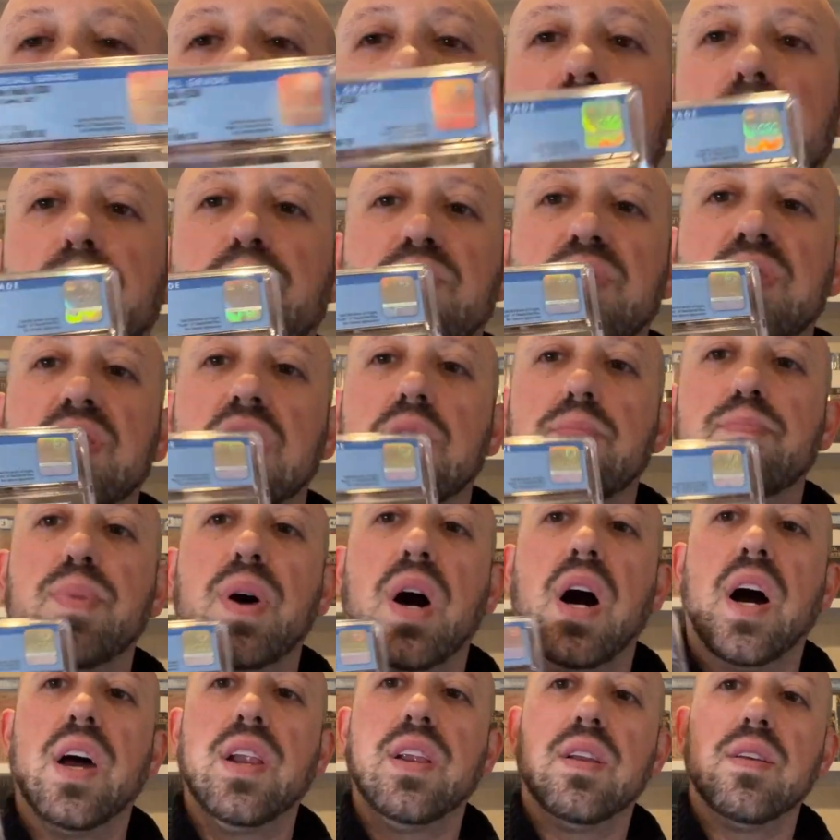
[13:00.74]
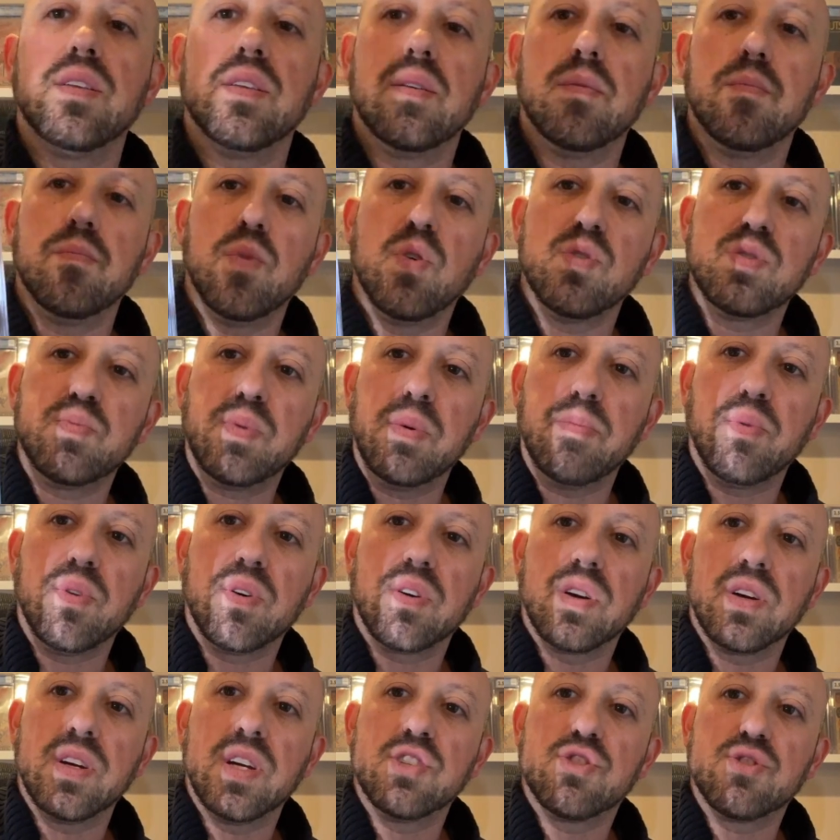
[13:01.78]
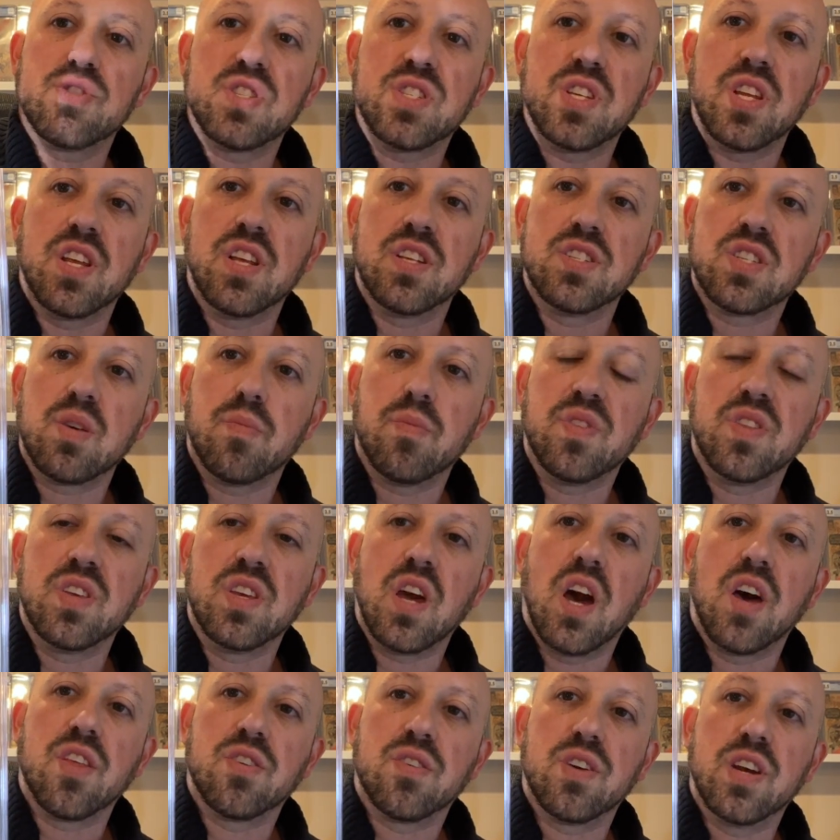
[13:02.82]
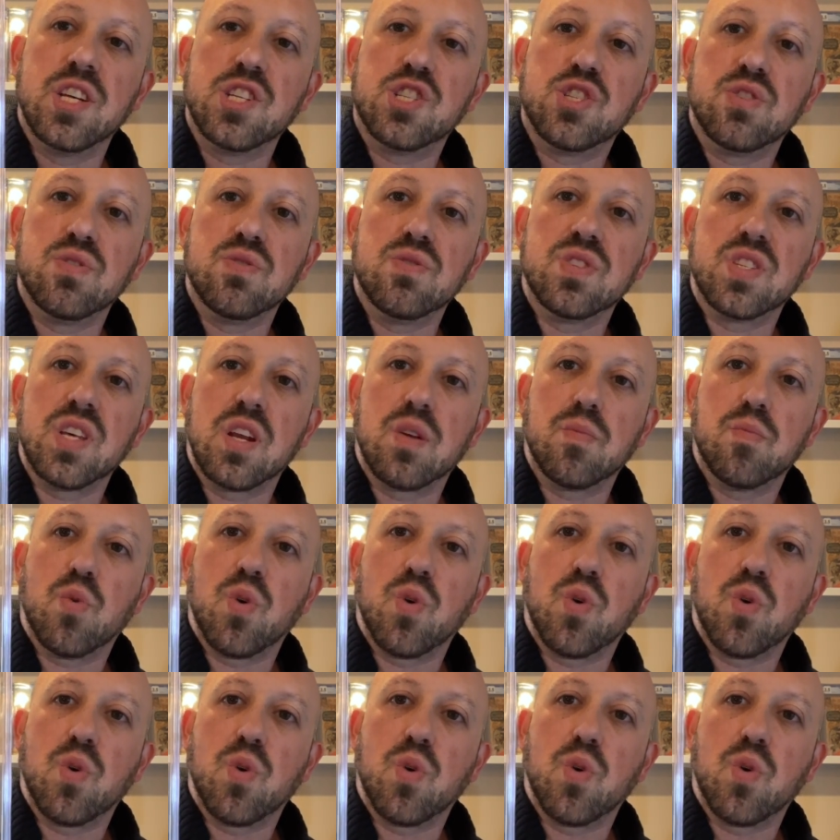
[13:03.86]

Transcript: people sleep on. Most people are interested in some of the other issues that are more